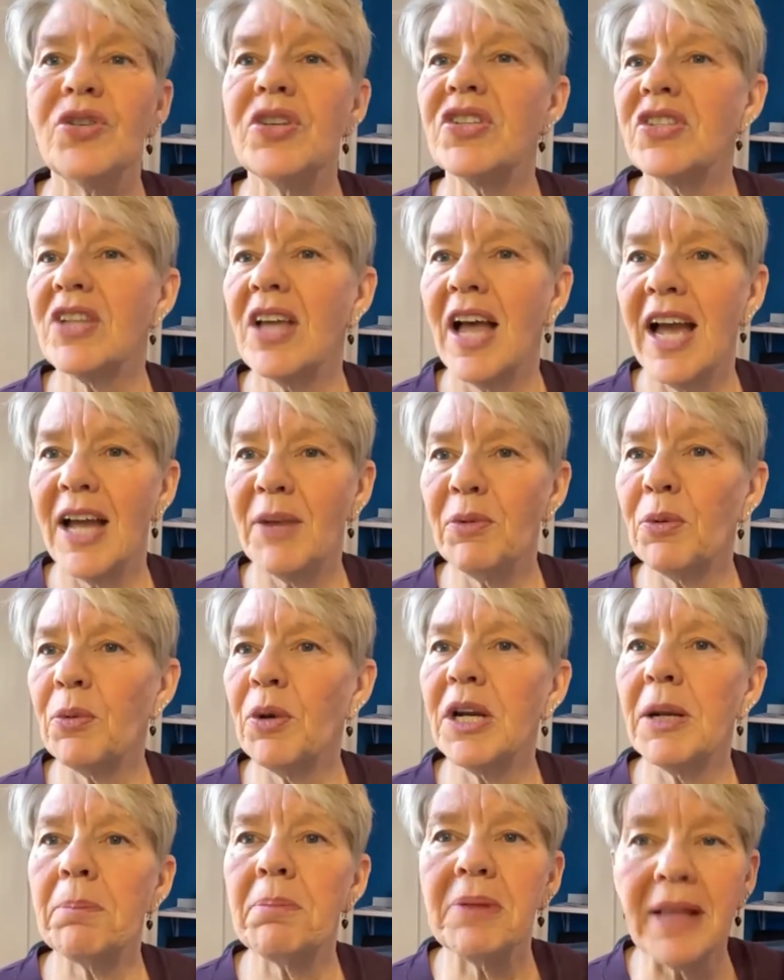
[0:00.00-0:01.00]
to decide we're
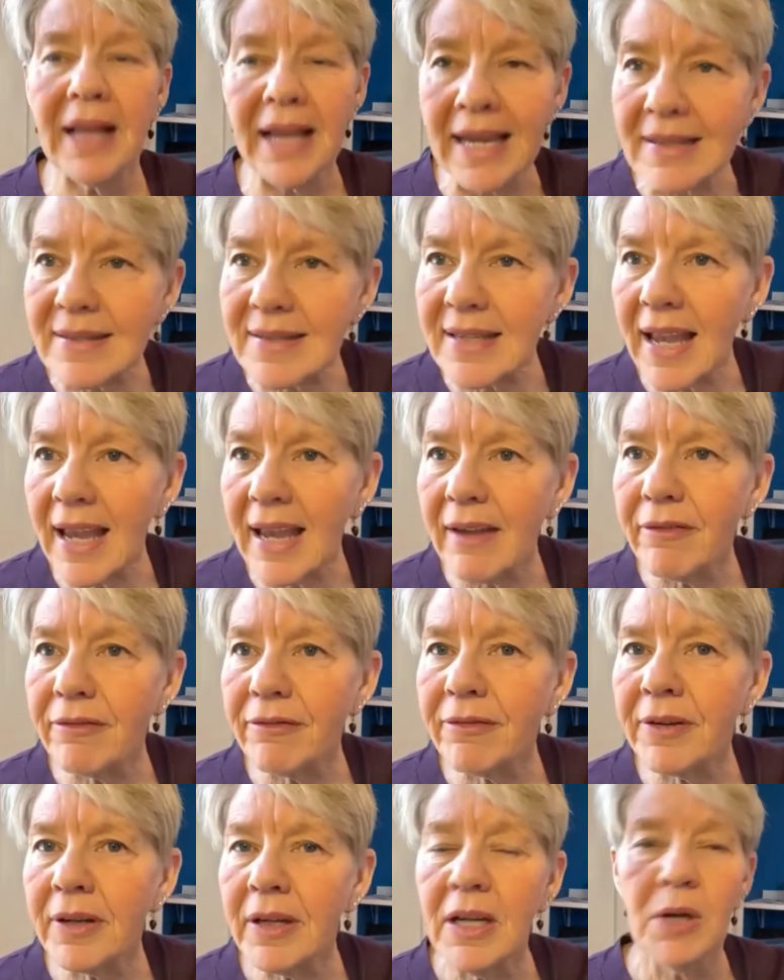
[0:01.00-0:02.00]
going to play it safe,
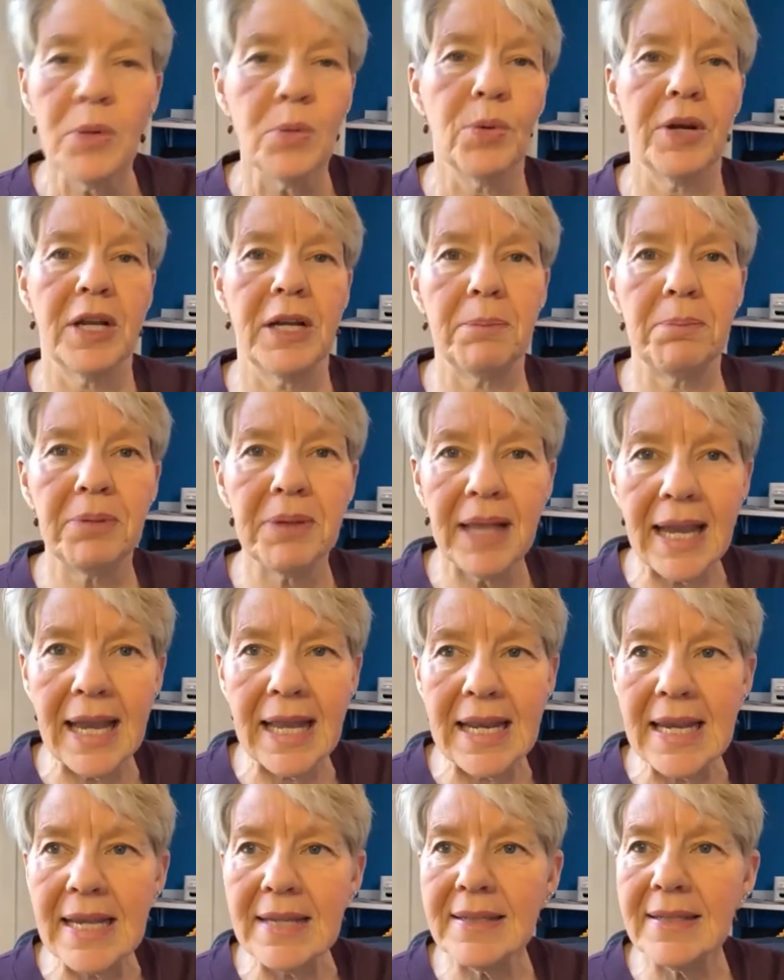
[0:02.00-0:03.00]
we're going to
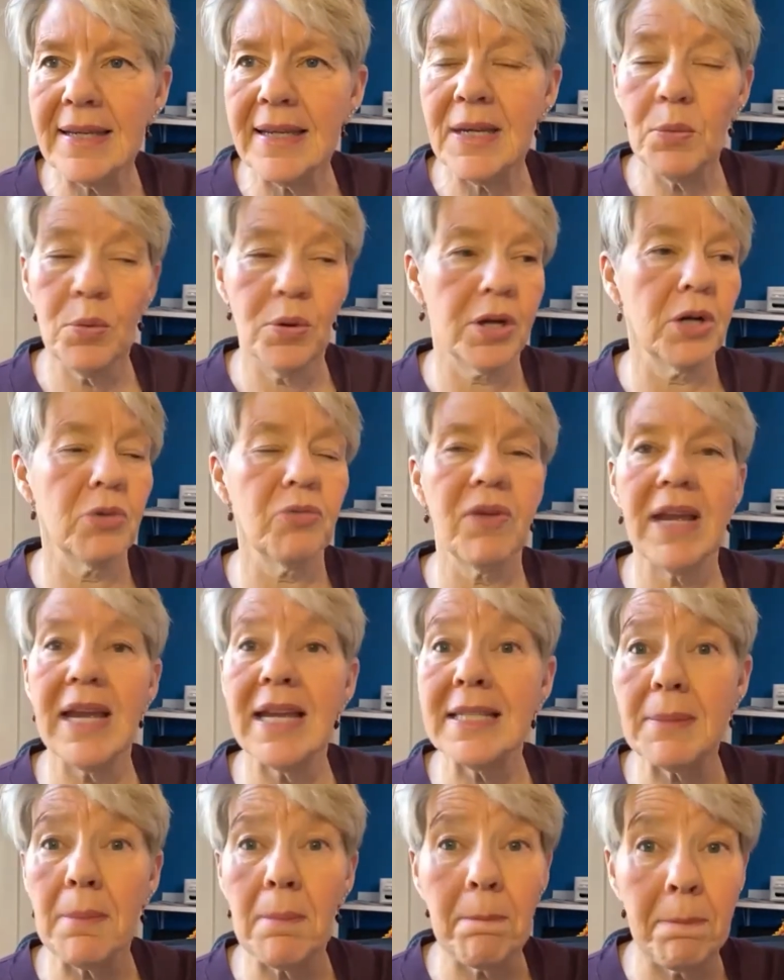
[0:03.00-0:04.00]
play it easy, we're going to
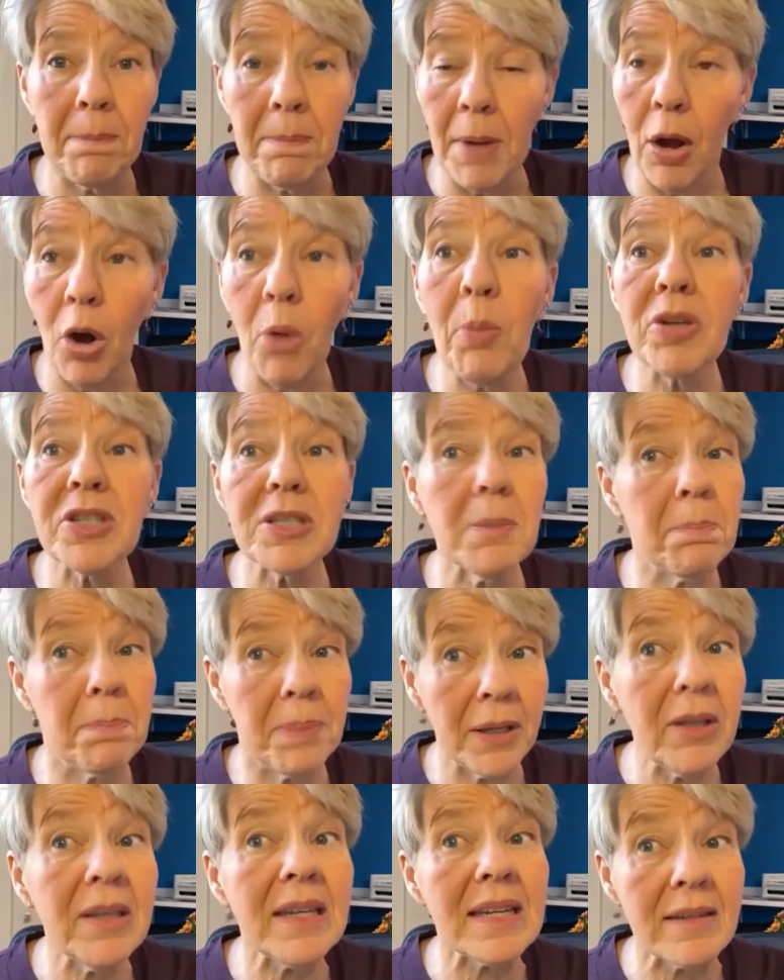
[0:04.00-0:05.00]
raise almost
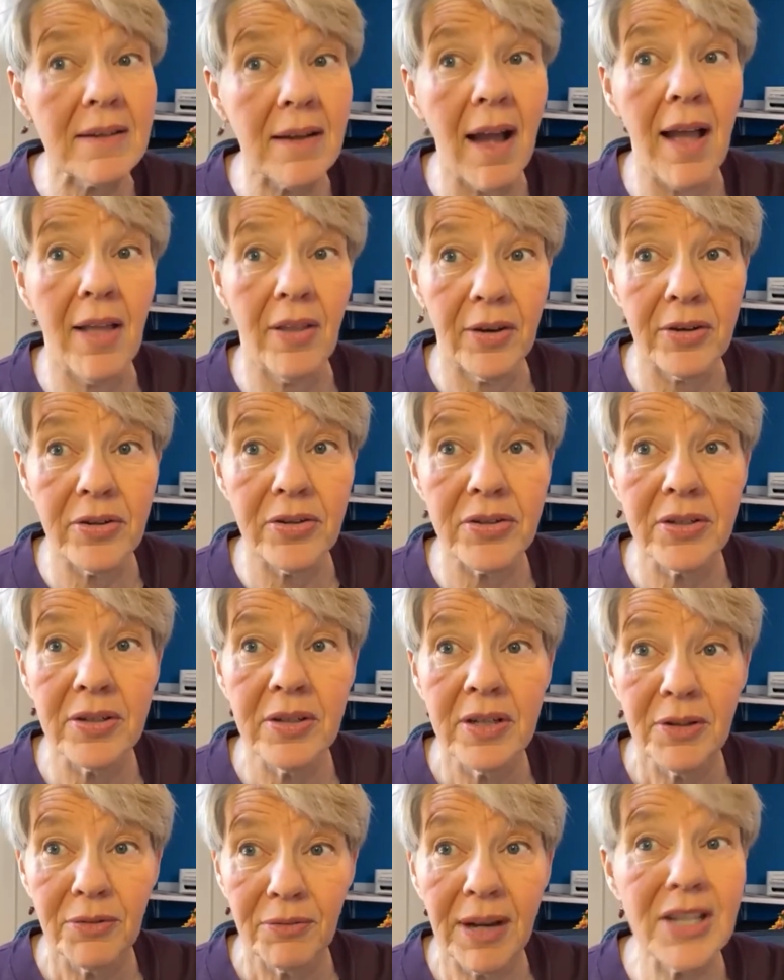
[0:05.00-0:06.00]
$1 billion,
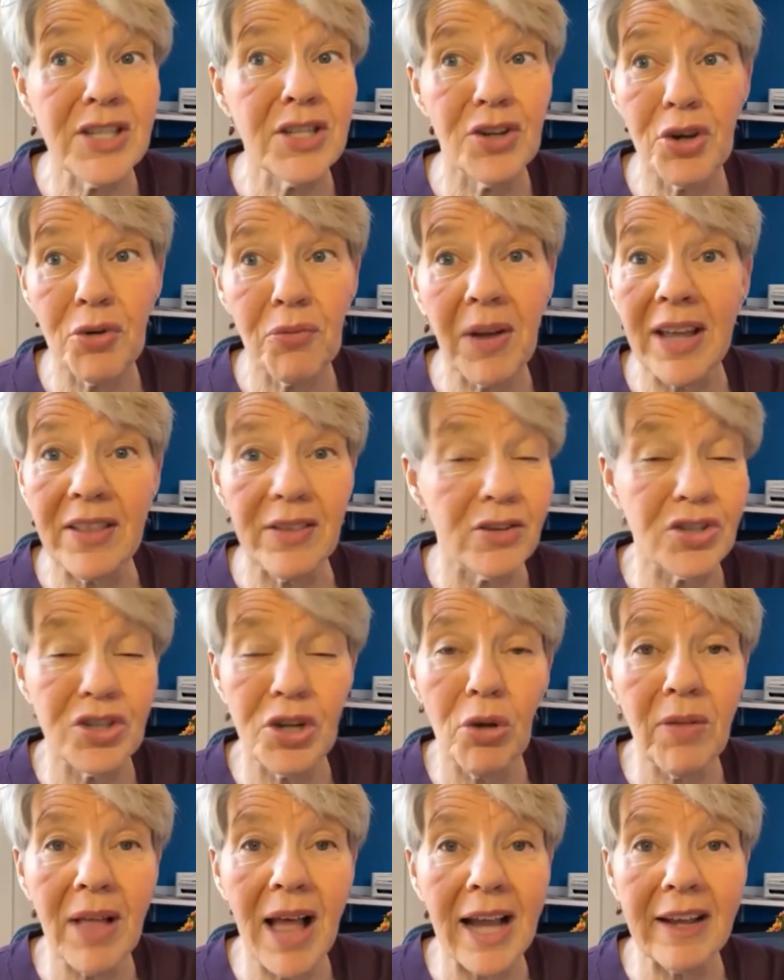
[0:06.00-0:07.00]
right? So you're right, there's
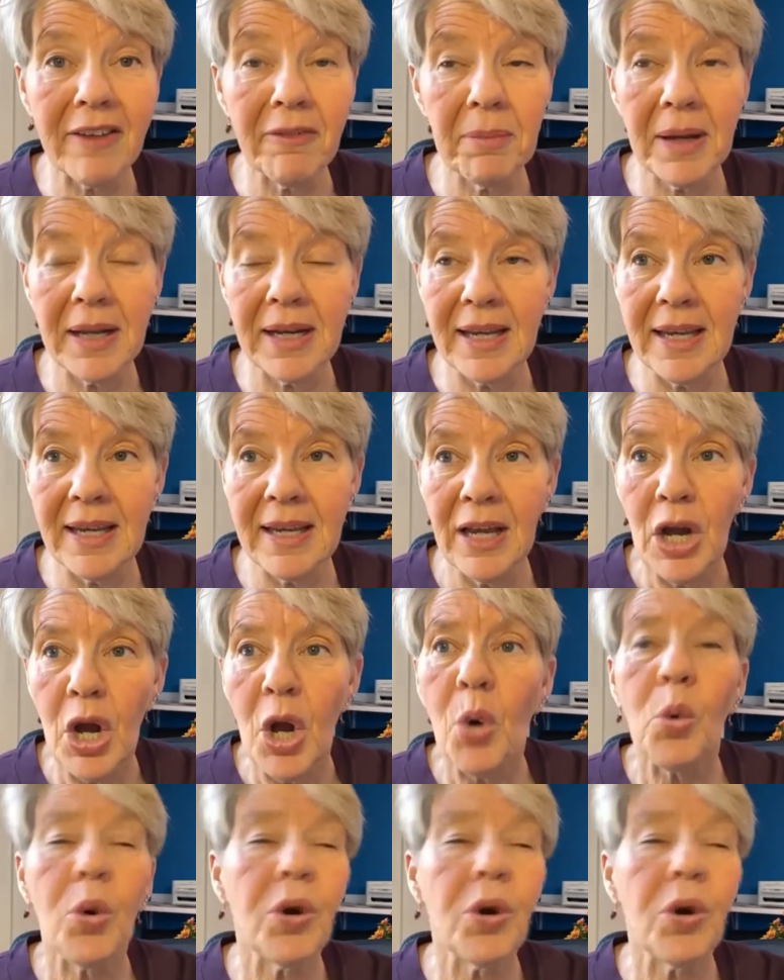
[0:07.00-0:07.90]
no lack of money.